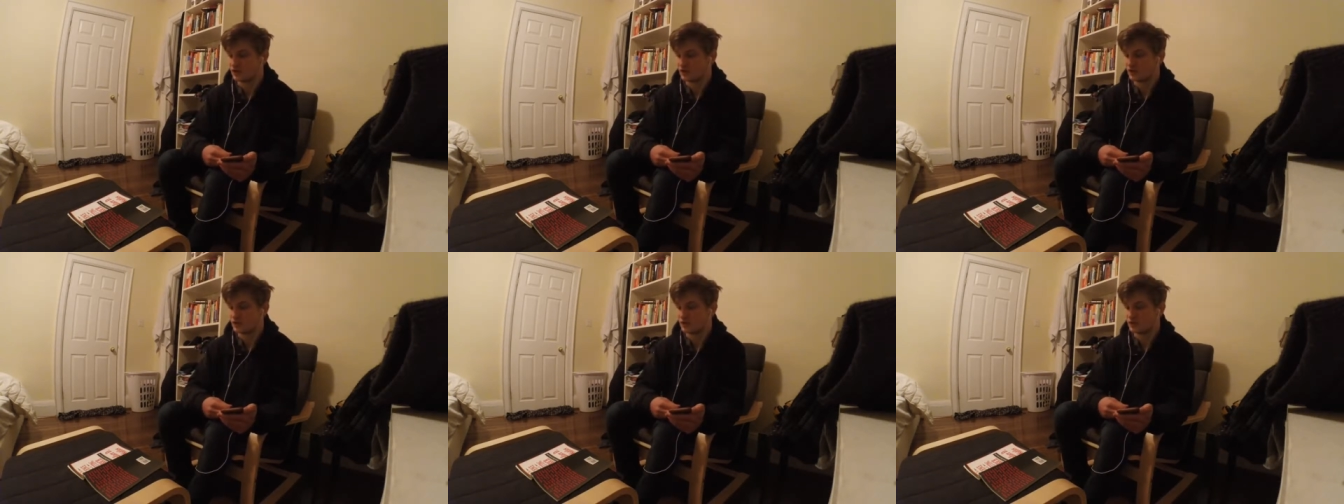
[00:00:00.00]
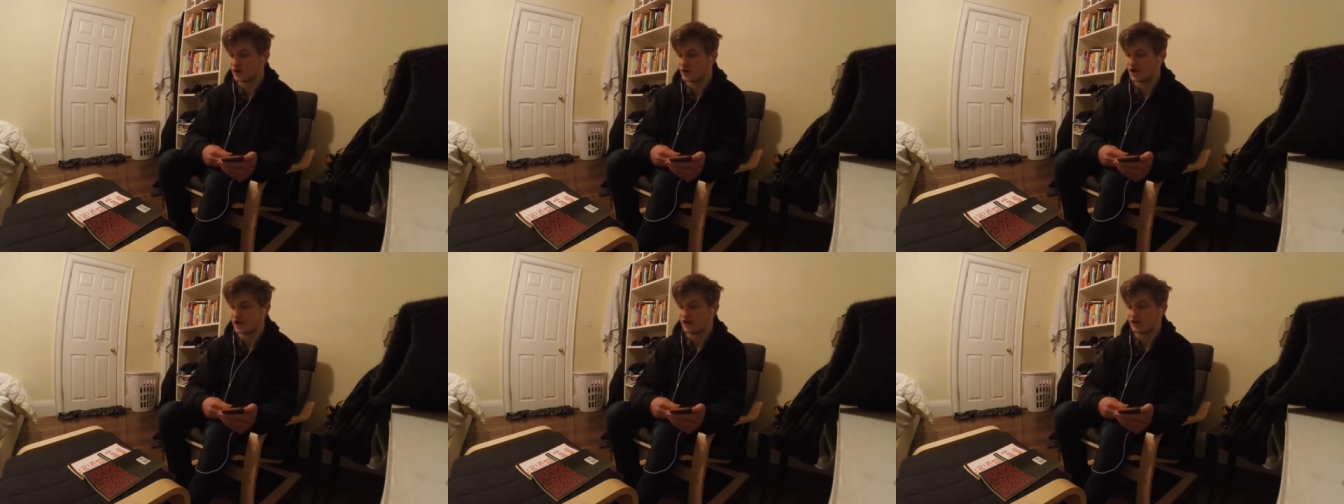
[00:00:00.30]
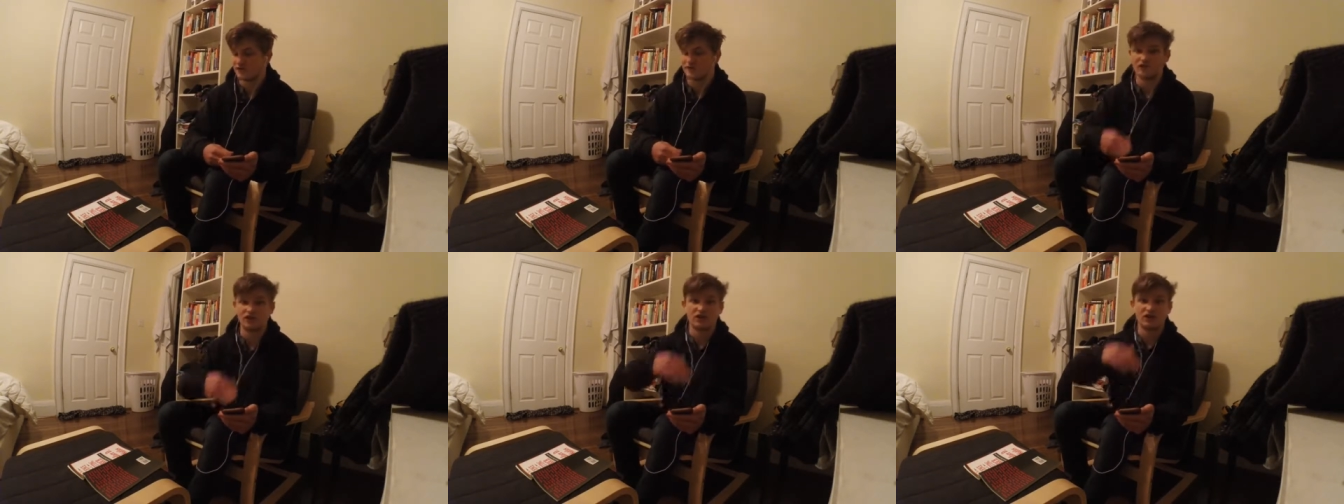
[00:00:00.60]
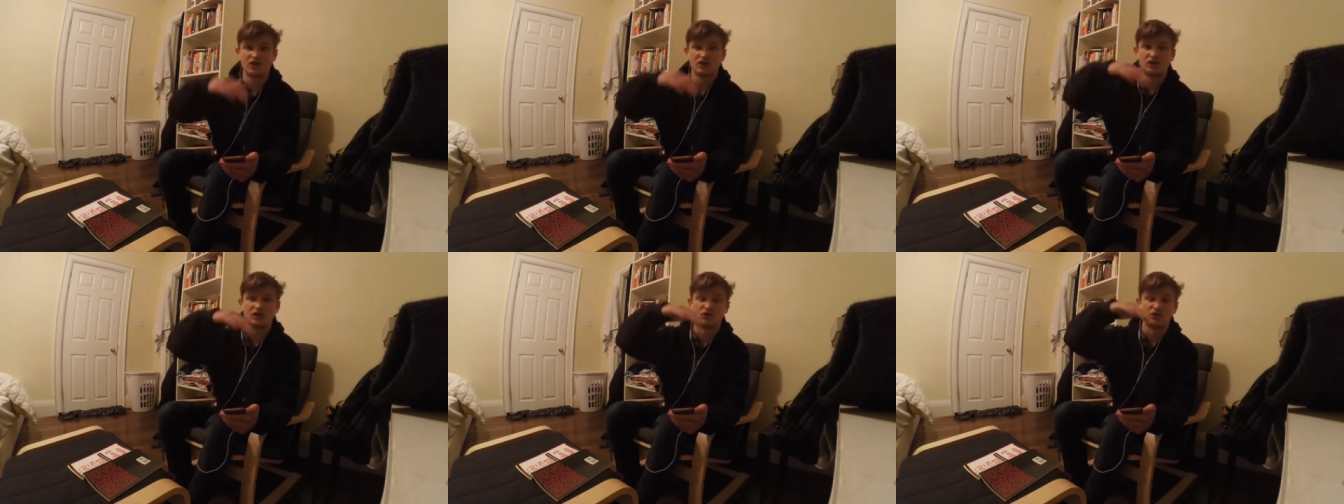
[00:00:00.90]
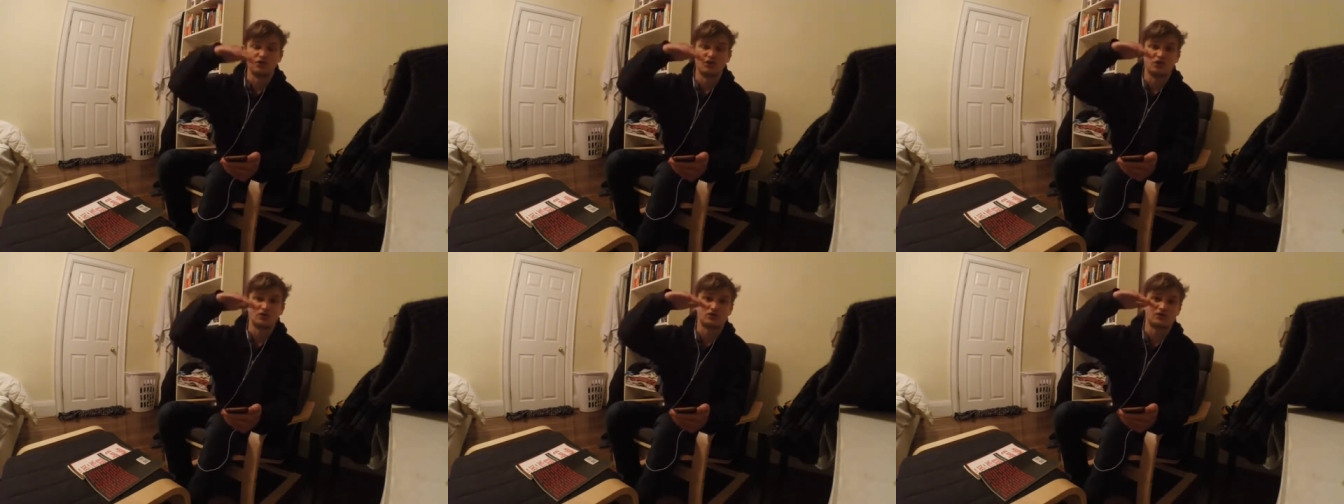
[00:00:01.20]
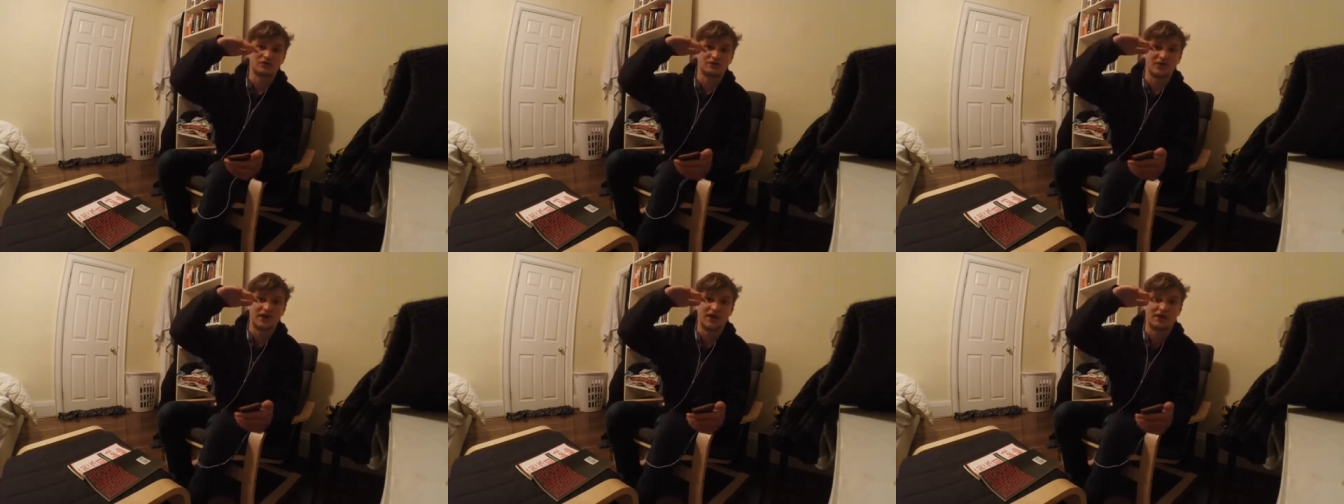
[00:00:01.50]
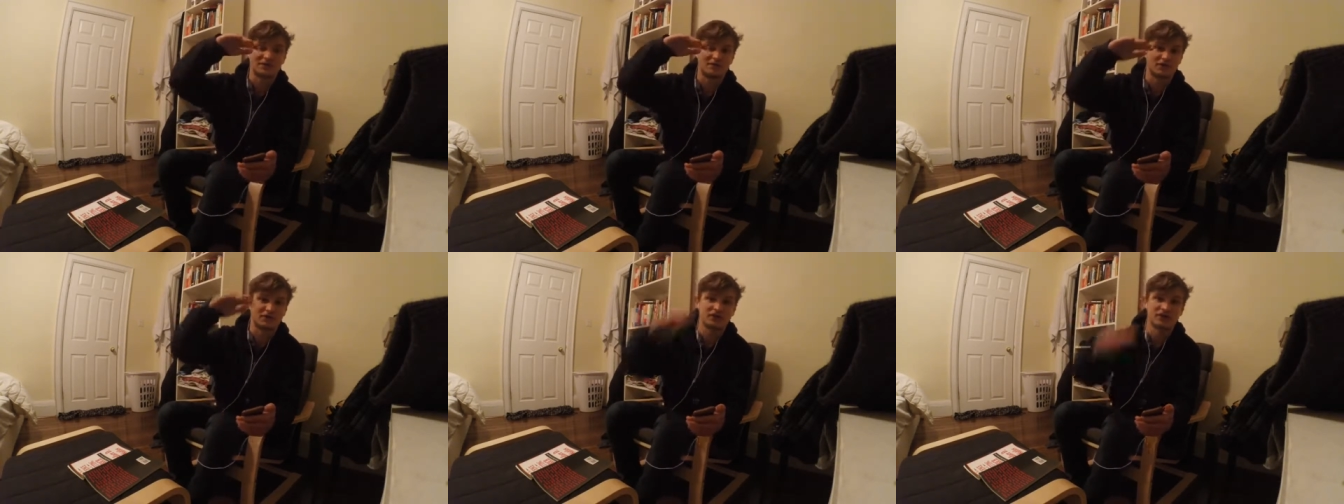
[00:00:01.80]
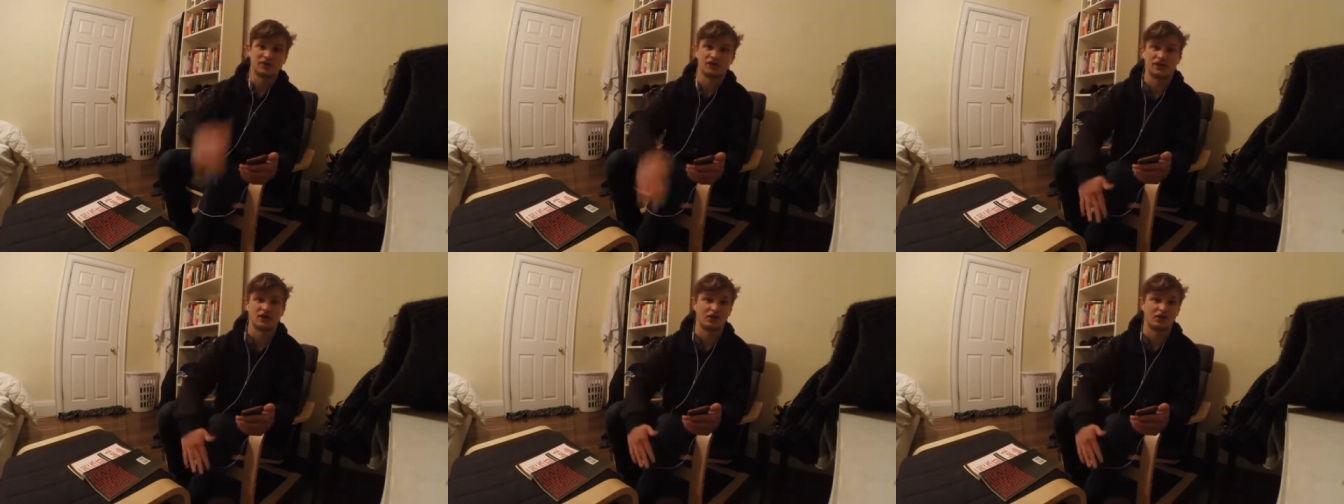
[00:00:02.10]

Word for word: you have your notes of everything